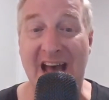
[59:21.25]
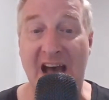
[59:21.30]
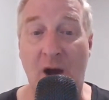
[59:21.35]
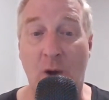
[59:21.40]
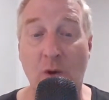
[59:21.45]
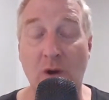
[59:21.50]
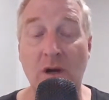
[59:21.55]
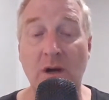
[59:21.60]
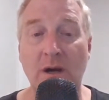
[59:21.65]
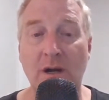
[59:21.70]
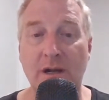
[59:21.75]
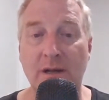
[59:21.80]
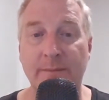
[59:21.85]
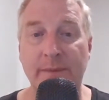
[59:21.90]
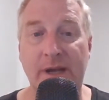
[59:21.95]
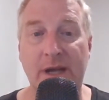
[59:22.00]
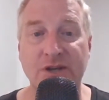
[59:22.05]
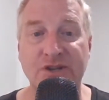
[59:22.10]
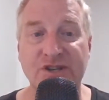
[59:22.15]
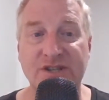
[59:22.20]
hour
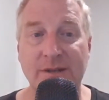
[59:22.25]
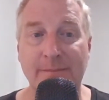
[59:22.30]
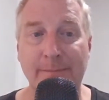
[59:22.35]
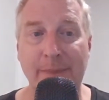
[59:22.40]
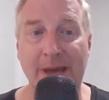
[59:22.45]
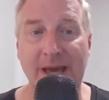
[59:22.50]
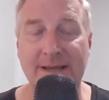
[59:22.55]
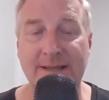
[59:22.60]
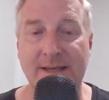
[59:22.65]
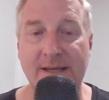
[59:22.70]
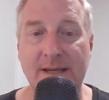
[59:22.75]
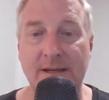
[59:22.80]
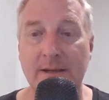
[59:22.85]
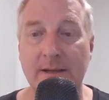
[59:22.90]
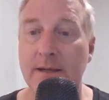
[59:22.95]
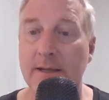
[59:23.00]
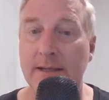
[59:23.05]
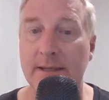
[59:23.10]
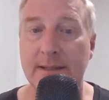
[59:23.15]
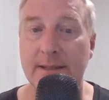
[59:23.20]
because she's amazing,